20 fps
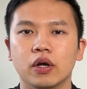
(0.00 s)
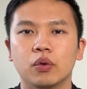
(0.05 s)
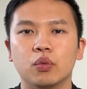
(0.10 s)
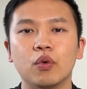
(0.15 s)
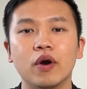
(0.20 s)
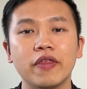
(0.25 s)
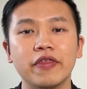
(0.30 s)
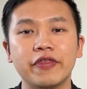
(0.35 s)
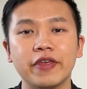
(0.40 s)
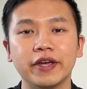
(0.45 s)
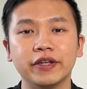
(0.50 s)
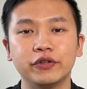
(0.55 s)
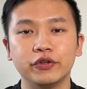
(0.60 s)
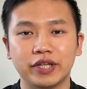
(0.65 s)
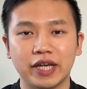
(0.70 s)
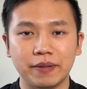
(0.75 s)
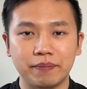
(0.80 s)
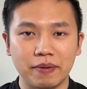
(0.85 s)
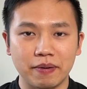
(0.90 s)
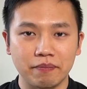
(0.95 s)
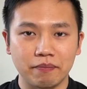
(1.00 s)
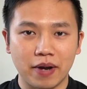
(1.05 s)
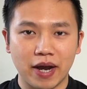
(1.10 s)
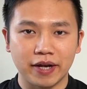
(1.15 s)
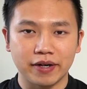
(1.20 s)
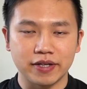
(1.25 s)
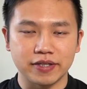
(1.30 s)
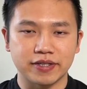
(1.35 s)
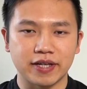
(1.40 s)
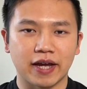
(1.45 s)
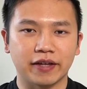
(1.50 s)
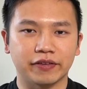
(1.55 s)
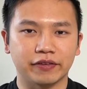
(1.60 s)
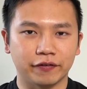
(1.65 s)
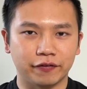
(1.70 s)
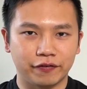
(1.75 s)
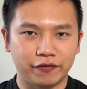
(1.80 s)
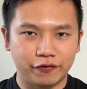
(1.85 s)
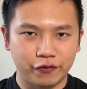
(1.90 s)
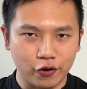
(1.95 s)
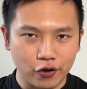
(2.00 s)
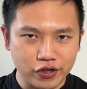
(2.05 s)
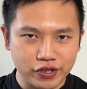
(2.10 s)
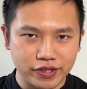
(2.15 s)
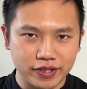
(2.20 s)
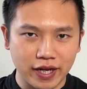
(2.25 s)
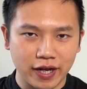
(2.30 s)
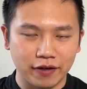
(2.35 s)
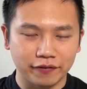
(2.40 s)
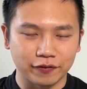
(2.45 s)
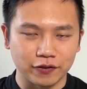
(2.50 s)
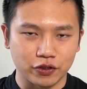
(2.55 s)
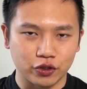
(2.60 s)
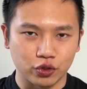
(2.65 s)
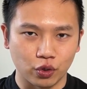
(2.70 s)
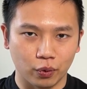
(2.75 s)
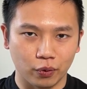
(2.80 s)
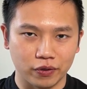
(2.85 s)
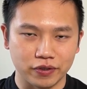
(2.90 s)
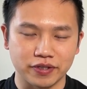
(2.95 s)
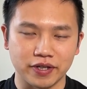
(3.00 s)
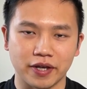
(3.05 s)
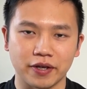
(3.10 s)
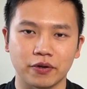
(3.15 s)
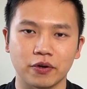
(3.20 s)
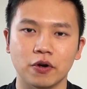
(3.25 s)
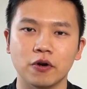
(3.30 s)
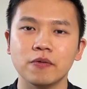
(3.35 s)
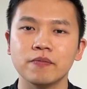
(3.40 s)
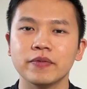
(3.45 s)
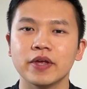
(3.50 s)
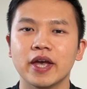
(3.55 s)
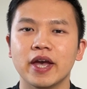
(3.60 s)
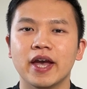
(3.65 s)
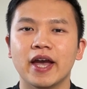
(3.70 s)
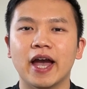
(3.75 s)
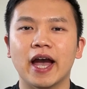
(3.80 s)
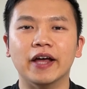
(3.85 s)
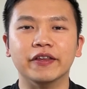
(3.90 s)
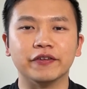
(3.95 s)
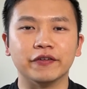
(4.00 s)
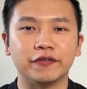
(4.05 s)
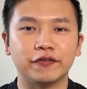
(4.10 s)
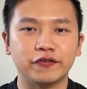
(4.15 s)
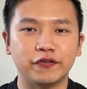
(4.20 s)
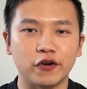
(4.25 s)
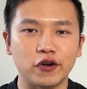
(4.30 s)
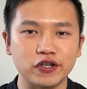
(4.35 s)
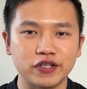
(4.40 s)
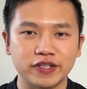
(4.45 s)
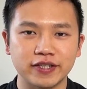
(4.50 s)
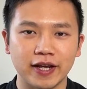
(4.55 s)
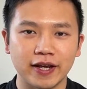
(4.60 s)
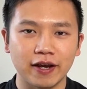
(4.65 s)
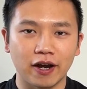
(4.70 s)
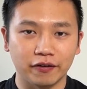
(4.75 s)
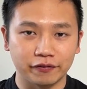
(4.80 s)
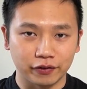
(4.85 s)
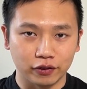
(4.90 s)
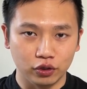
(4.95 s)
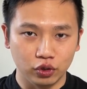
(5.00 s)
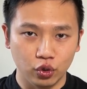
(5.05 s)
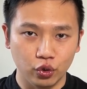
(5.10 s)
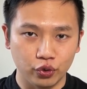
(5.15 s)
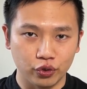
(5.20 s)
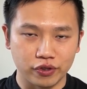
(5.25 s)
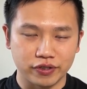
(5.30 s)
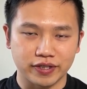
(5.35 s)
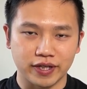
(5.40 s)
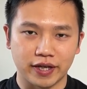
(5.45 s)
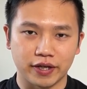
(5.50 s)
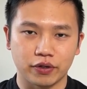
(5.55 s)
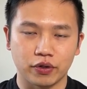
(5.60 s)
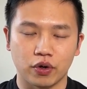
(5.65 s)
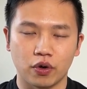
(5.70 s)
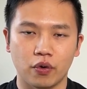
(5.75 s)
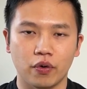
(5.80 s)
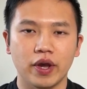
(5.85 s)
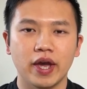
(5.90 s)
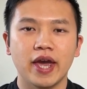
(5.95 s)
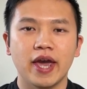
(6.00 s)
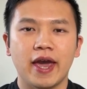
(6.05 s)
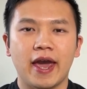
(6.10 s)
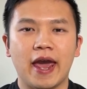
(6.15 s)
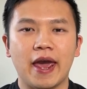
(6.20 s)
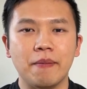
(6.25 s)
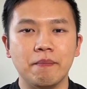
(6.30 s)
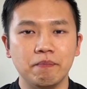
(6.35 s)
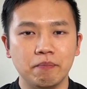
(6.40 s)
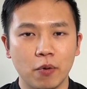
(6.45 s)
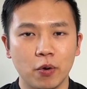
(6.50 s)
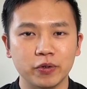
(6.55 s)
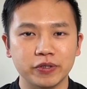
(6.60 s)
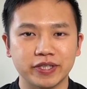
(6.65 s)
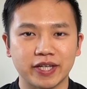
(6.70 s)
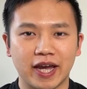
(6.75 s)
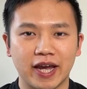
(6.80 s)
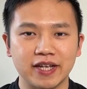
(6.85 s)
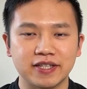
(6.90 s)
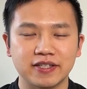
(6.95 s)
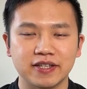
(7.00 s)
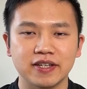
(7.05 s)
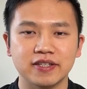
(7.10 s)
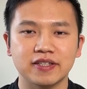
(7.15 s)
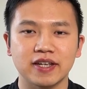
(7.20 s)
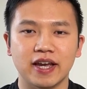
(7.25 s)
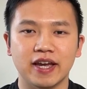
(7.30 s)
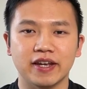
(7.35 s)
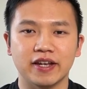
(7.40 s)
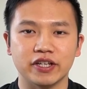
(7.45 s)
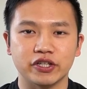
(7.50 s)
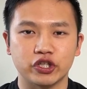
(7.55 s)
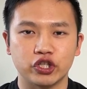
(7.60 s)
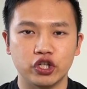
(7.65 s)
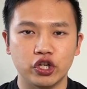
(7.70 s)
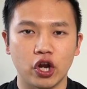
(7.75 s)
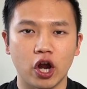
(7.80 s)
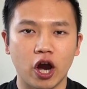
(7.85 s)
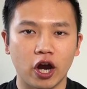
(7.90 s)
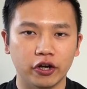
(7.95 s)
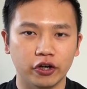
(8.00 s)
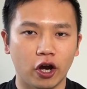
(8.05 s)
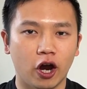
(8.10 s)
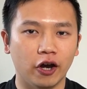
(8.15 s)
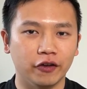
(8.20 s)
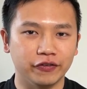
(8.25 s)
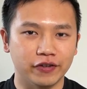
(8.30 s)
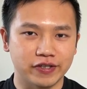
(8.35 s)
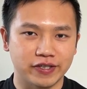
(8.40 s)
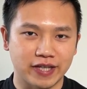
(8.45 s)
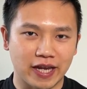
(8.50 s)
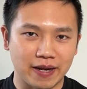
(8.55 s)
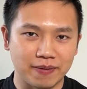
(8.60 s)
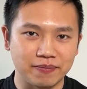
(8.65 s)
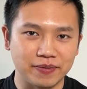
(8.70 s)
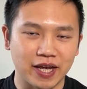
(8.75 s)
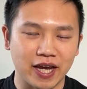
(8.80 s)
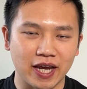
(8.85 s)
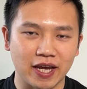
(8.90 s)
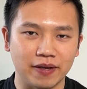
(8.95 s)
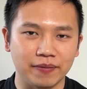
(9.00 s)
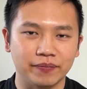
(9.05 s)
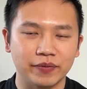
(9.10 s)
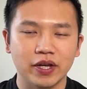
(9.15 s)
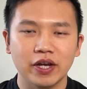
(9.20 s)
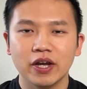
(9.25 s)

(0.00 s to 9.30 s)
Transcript: One thing to keep in mind is that the first day of the solar cycle and the first day of the lunar cycle, in most cases, it is not on the same day.